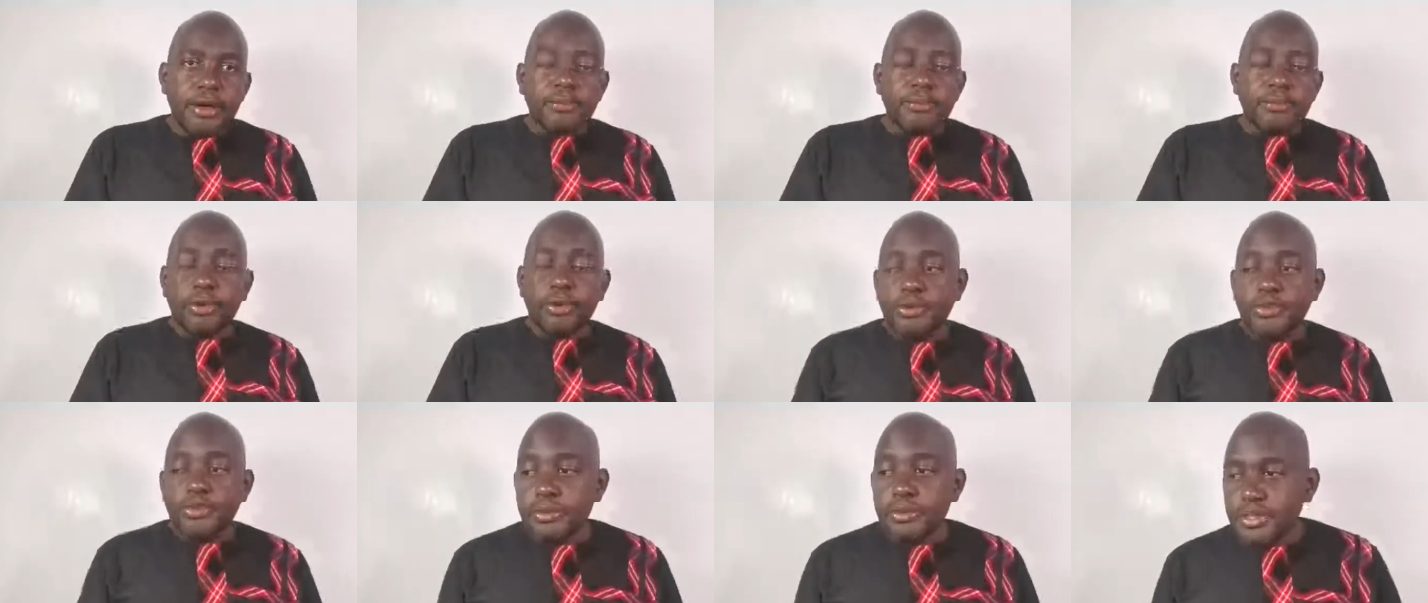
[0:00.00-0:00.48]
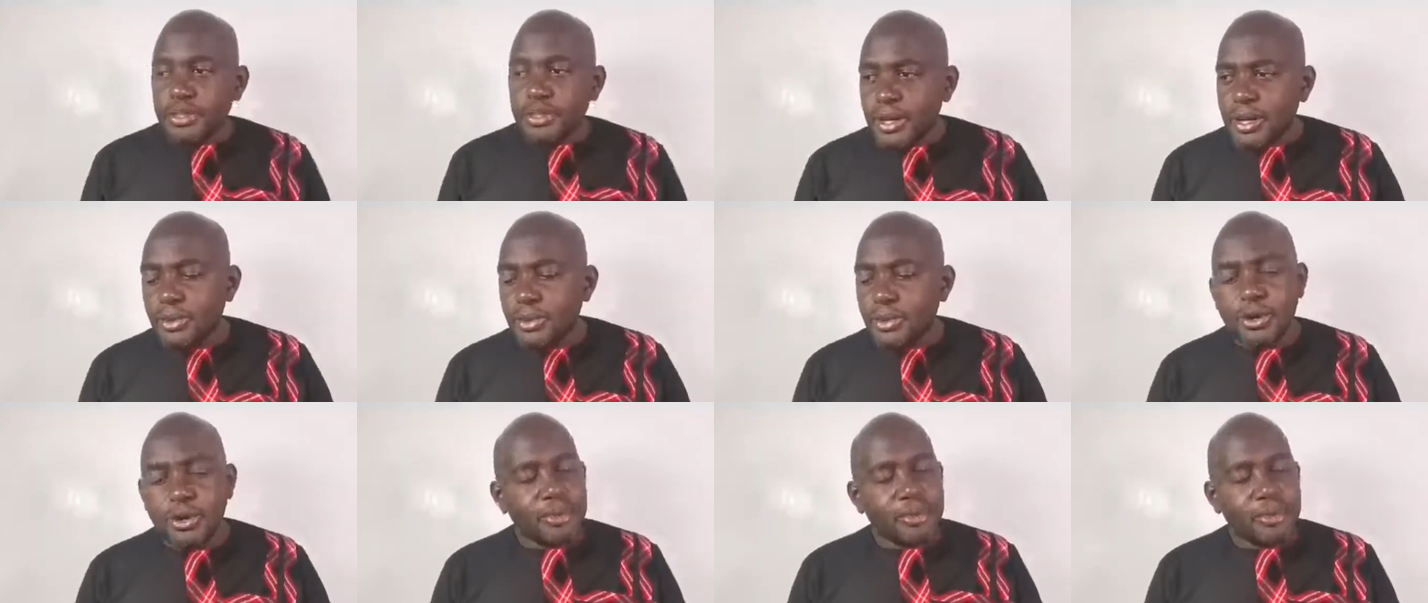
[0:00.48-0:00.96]
Proverbs
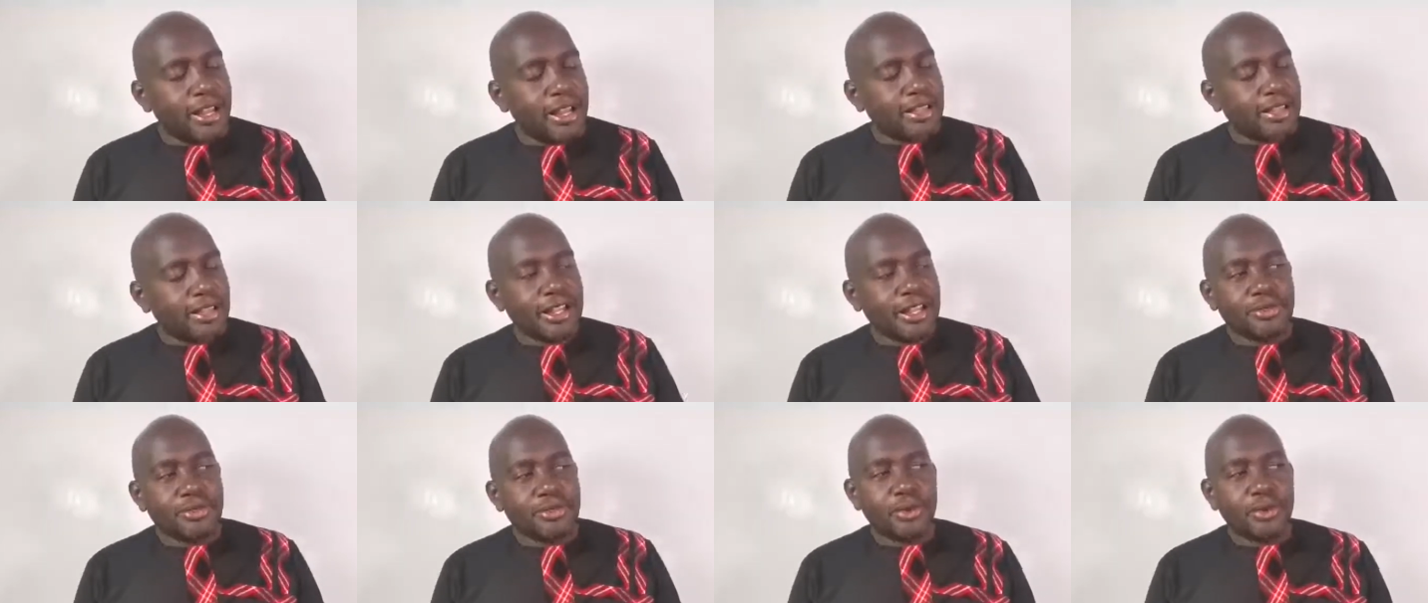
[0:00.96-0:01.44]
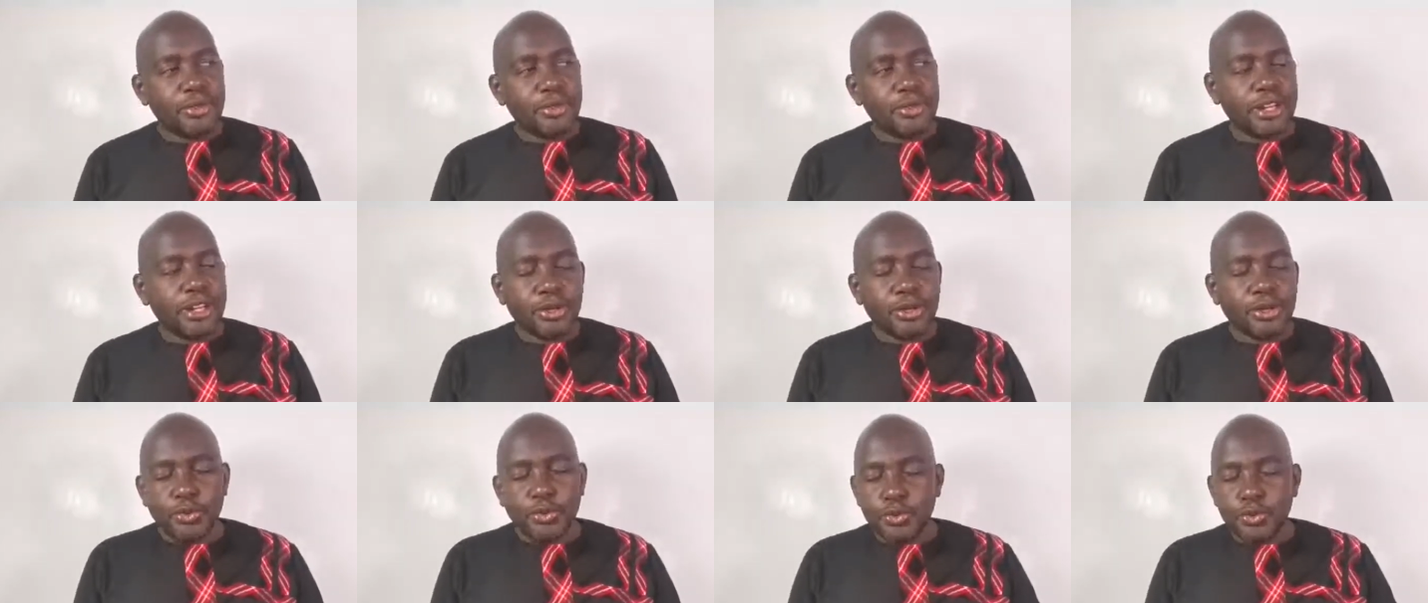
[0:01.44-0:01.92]
chapter, oh my, there are so
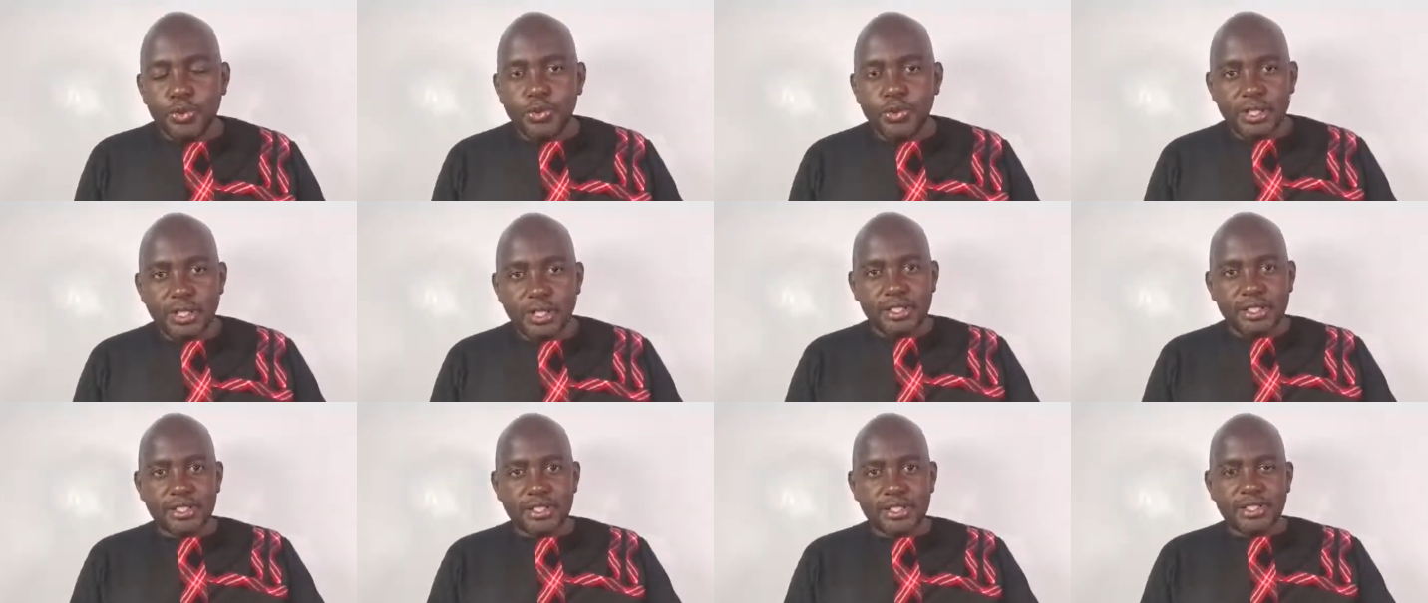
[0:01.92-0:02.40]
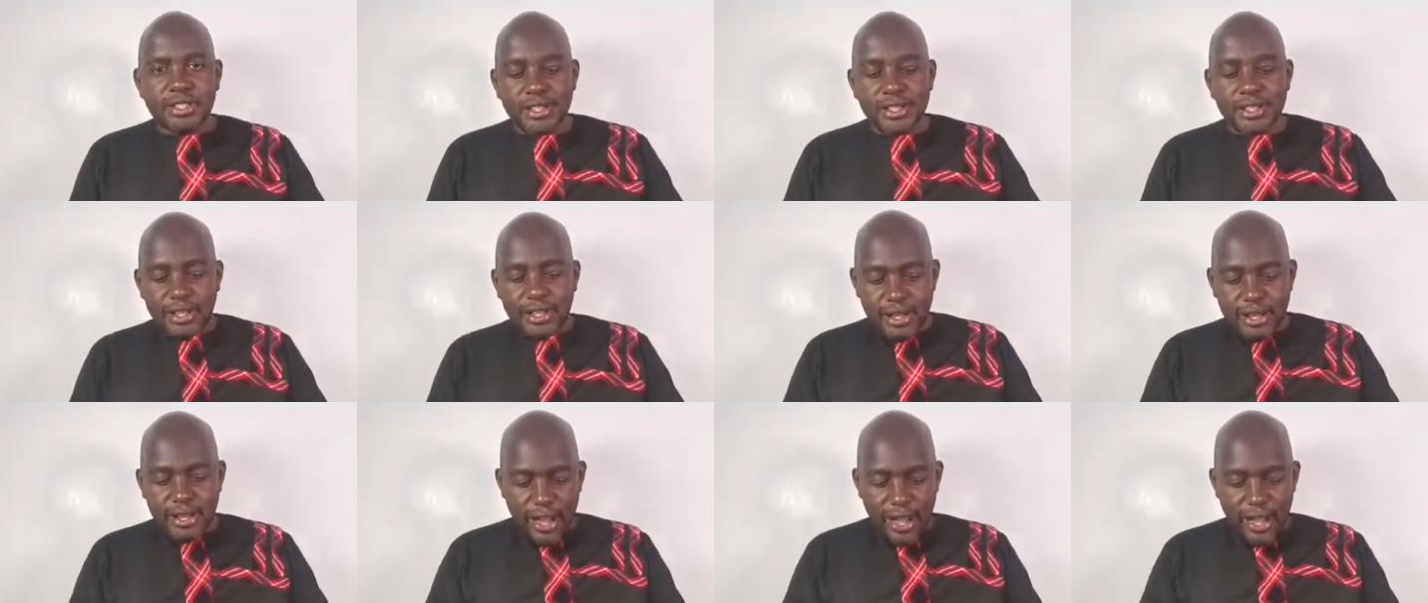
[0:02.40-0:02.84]
many good ones.